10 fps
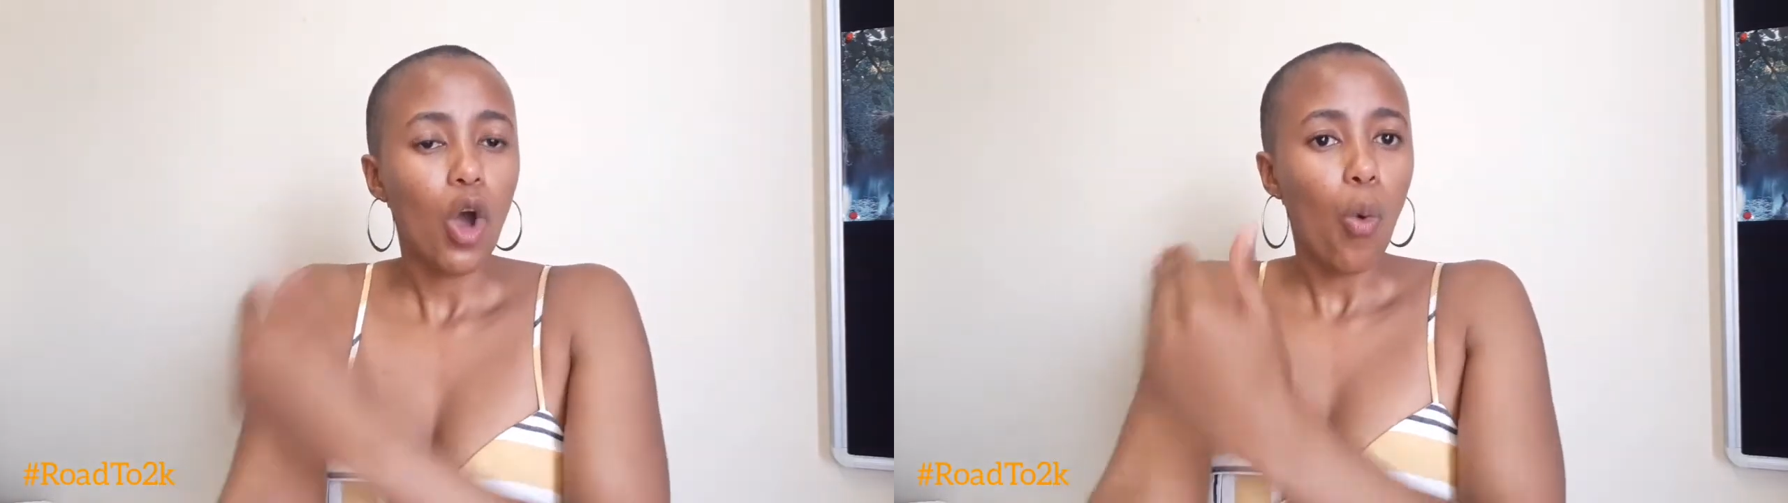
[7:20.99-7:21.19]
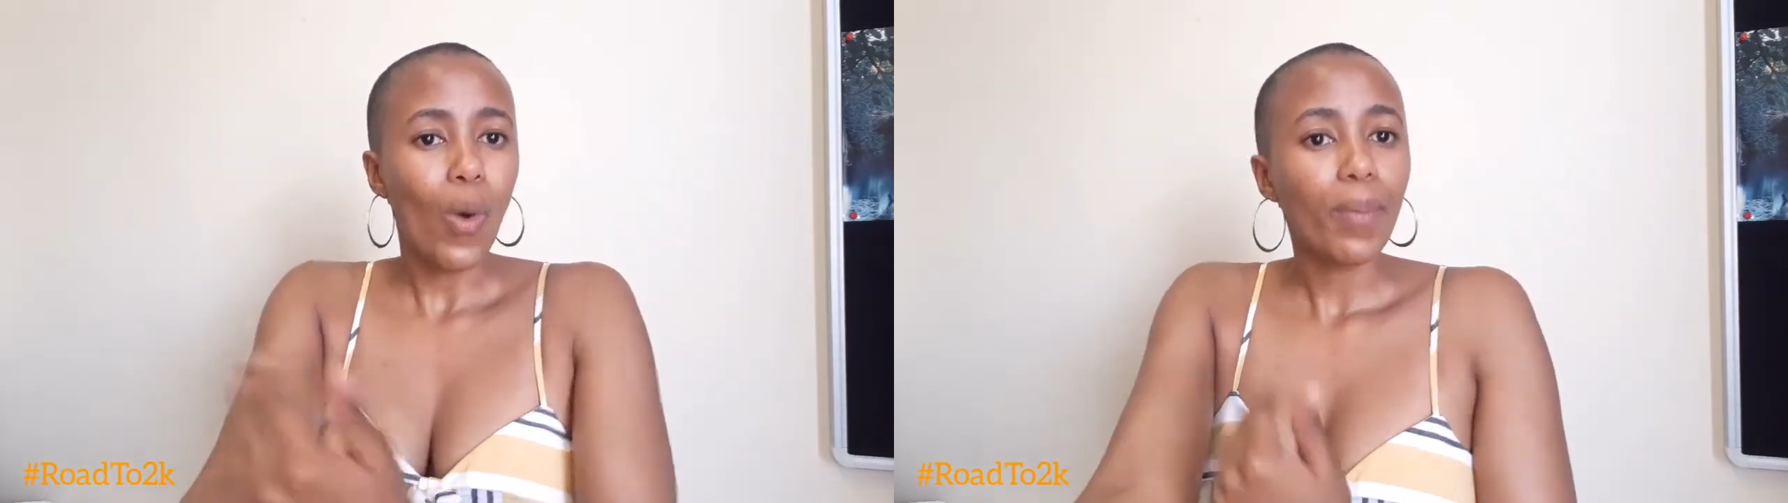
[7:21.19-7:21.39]

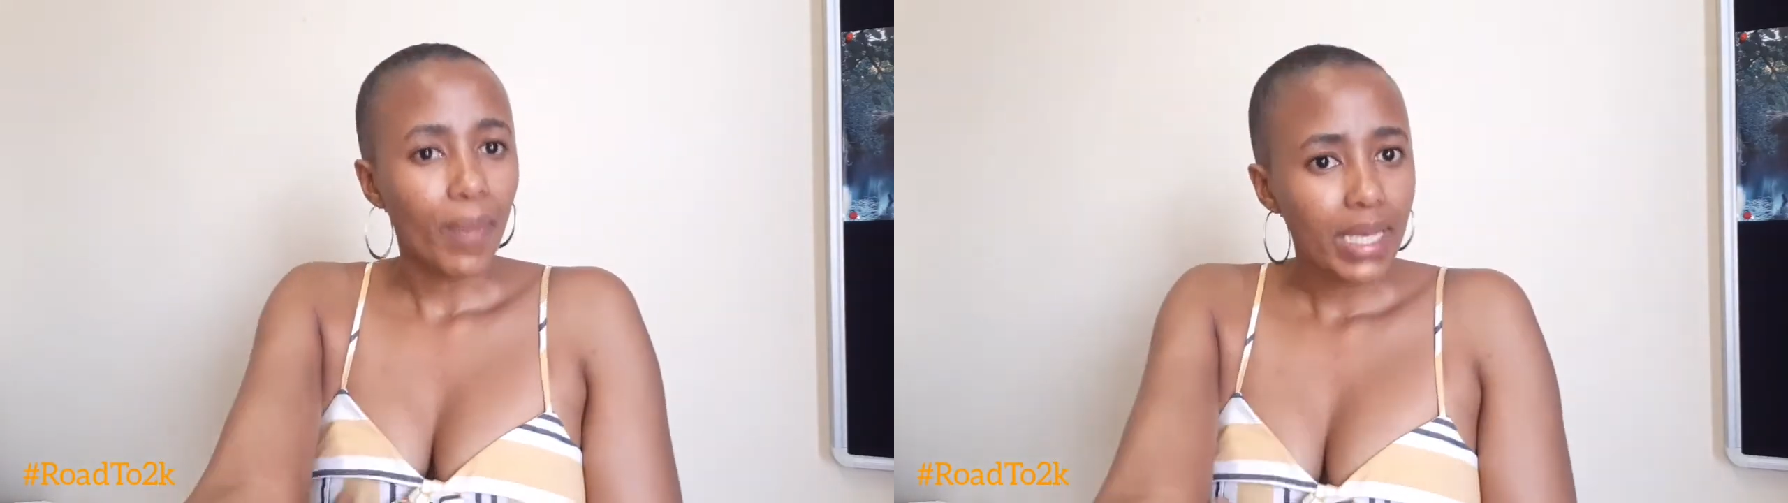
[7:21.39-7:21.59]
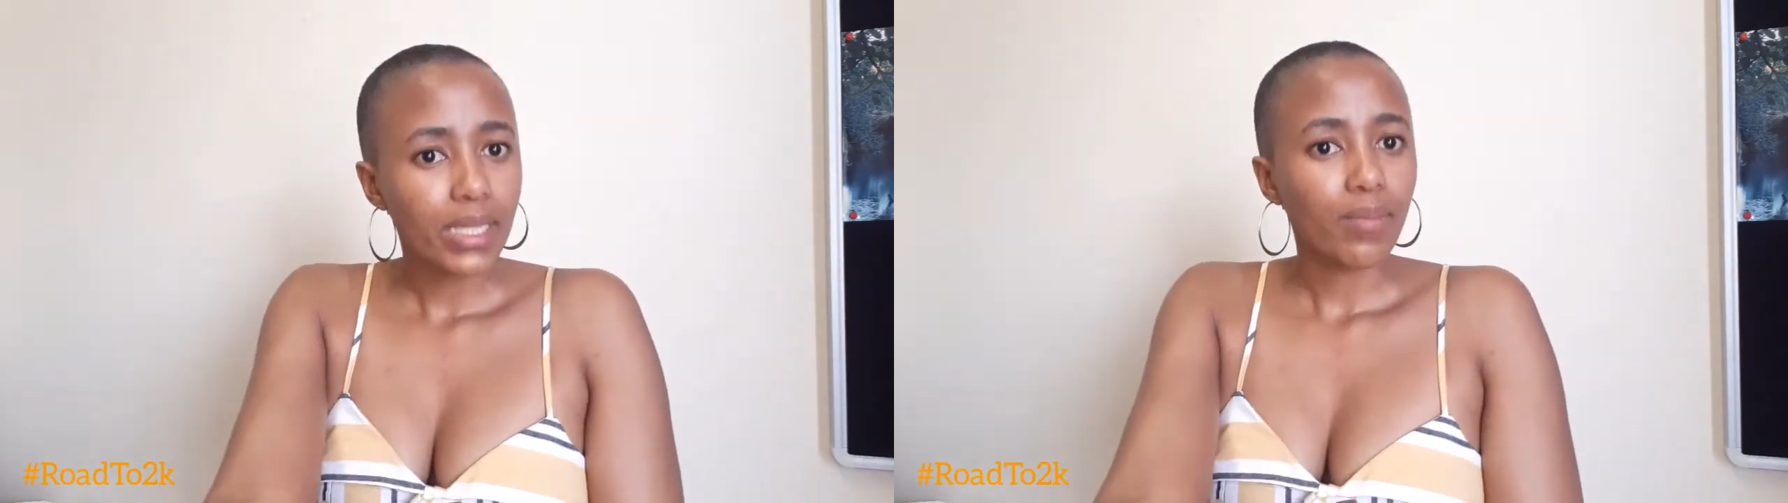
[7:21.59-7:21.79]
What
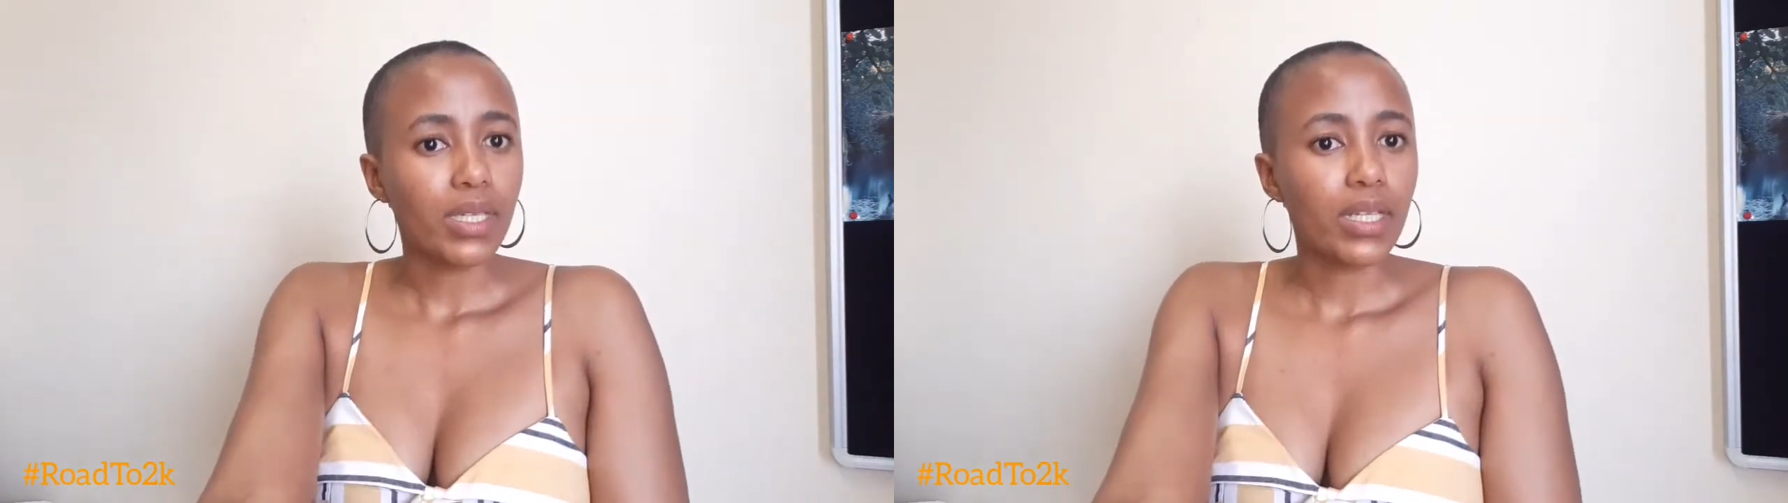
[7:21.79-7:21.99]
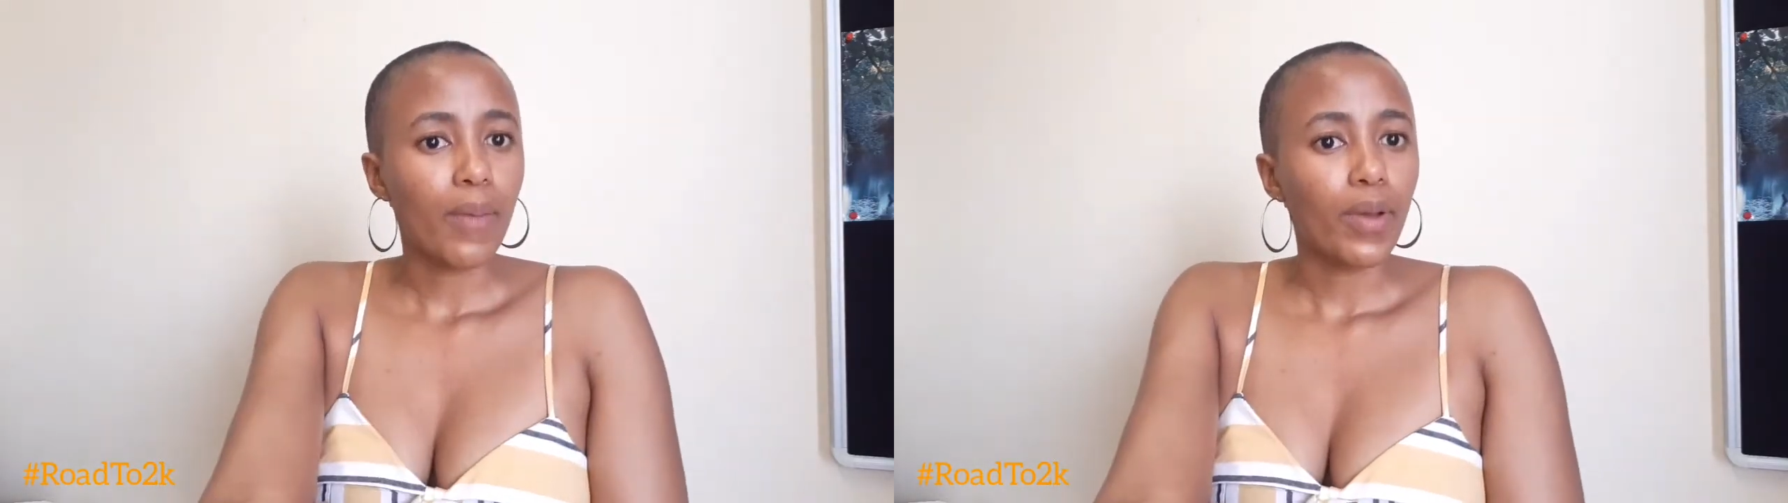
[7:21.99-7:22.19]
makes it a
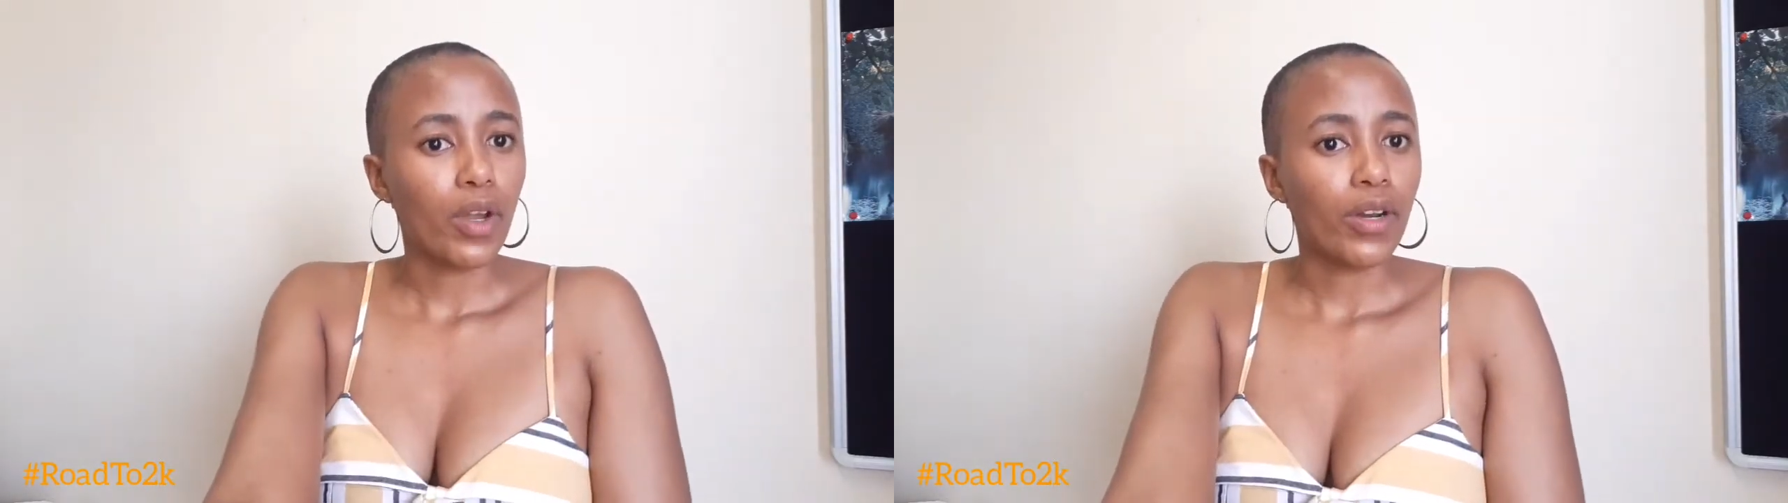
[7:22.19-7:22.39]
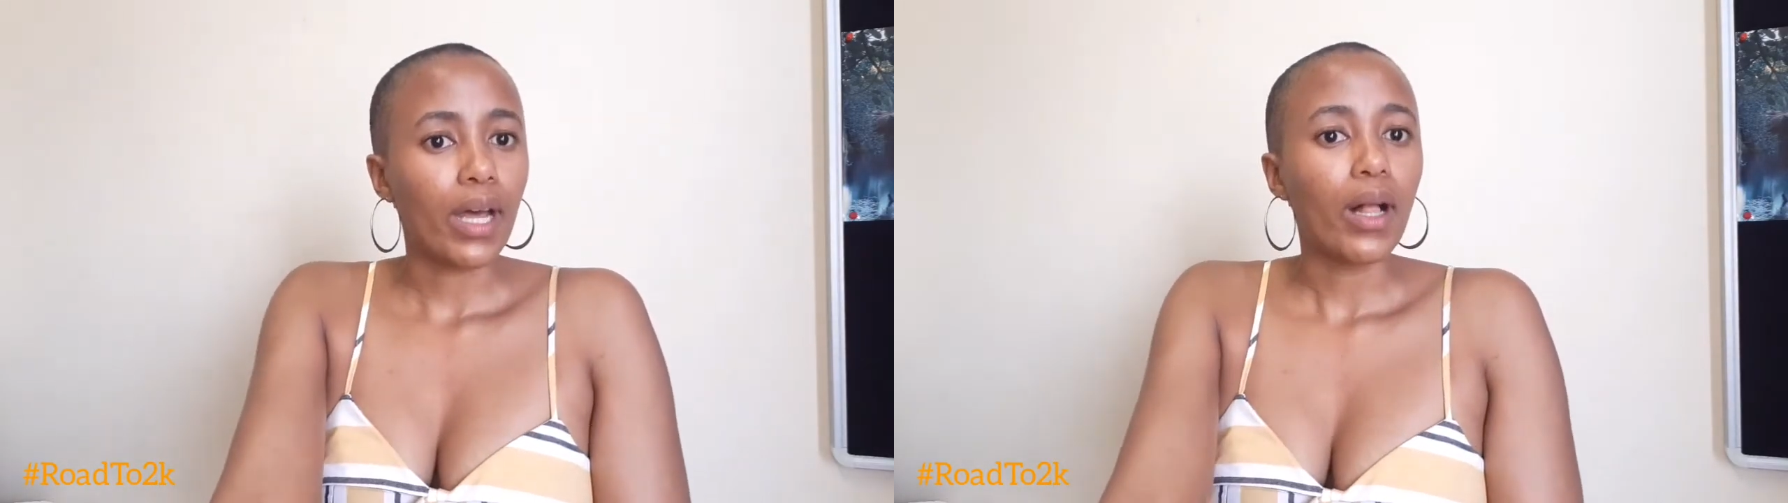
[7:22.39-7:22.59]
medial
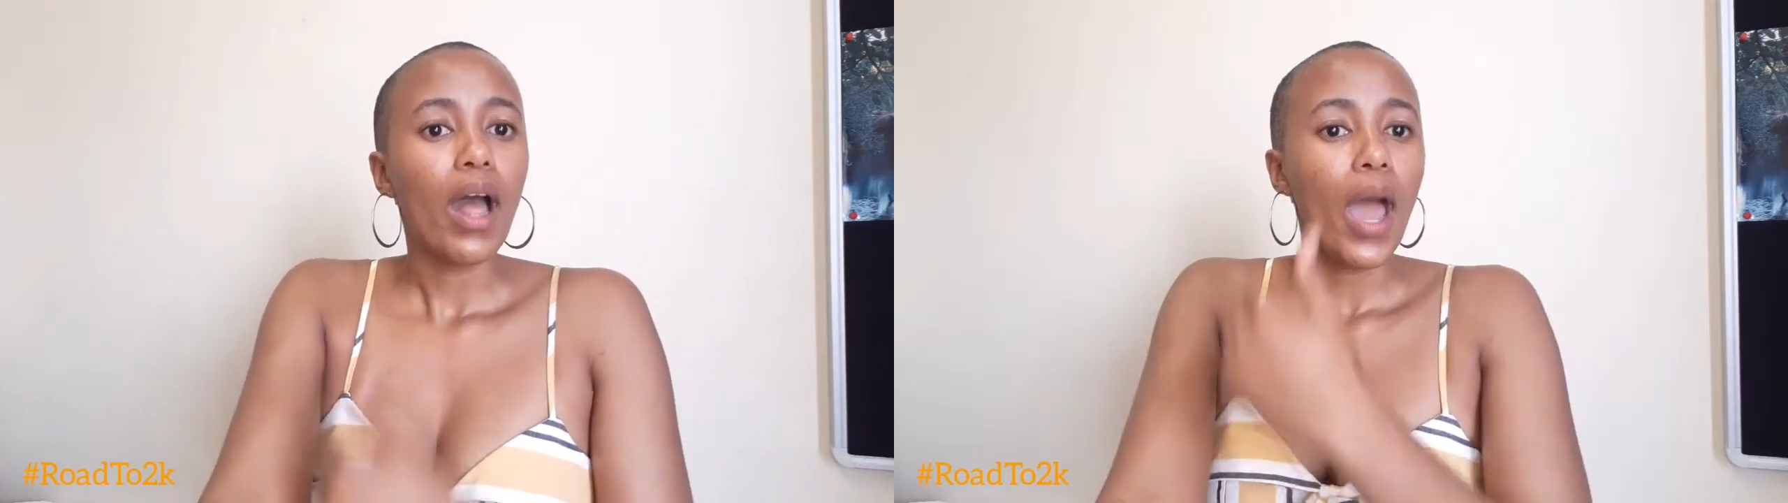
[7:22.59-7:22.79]
epicondyle